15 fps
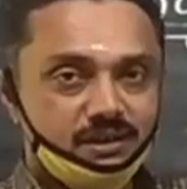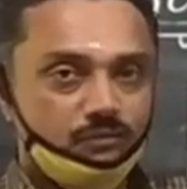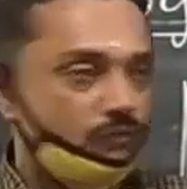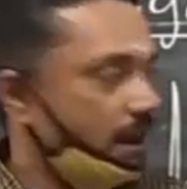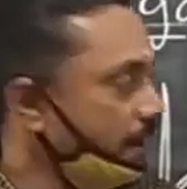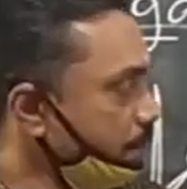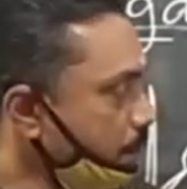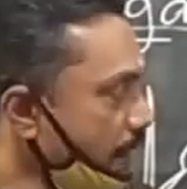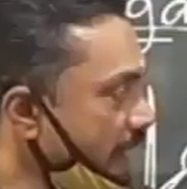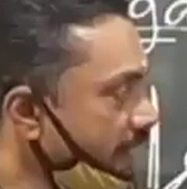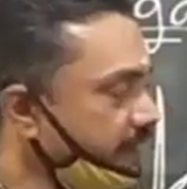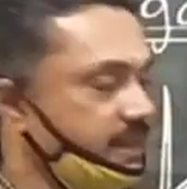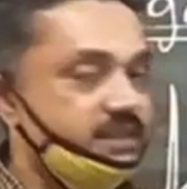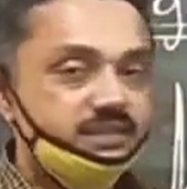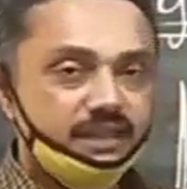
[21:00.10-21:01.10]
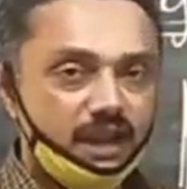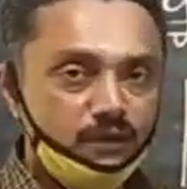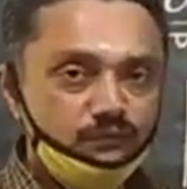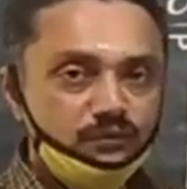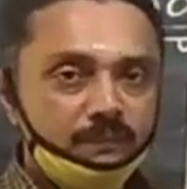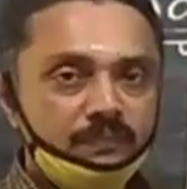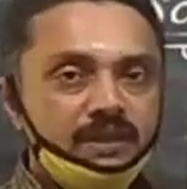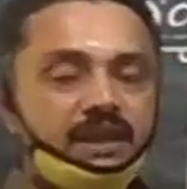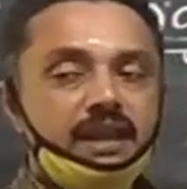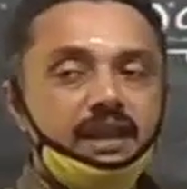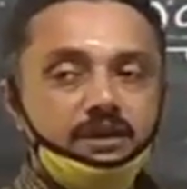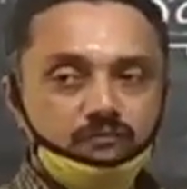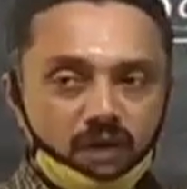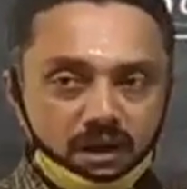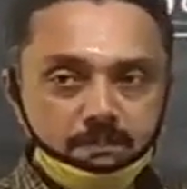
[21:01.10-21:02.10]
One plant is enough.
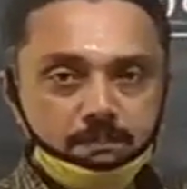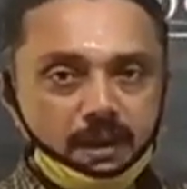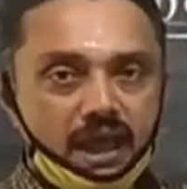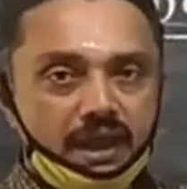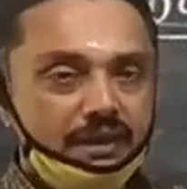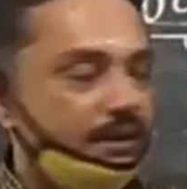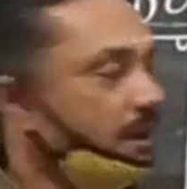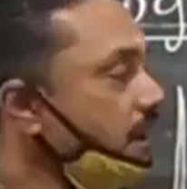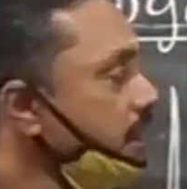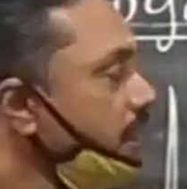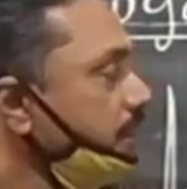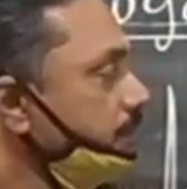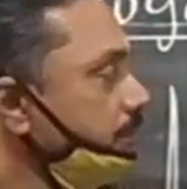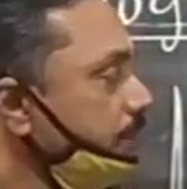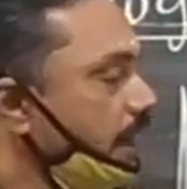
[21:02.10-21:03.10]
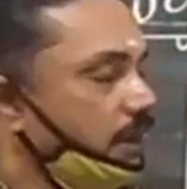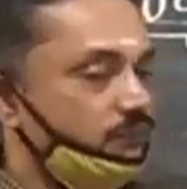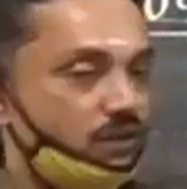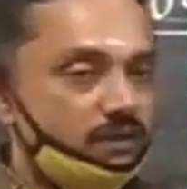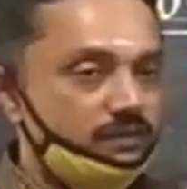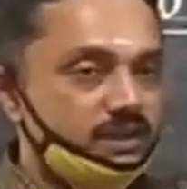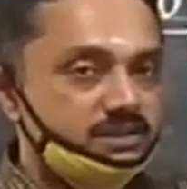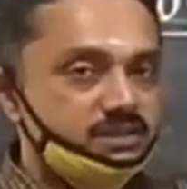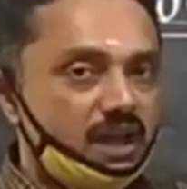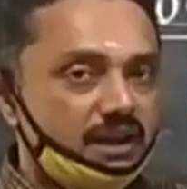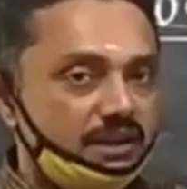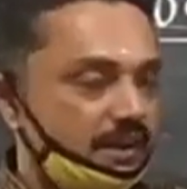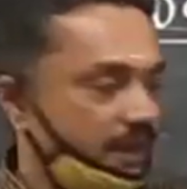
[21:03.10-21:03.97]
In one plant, male flowers are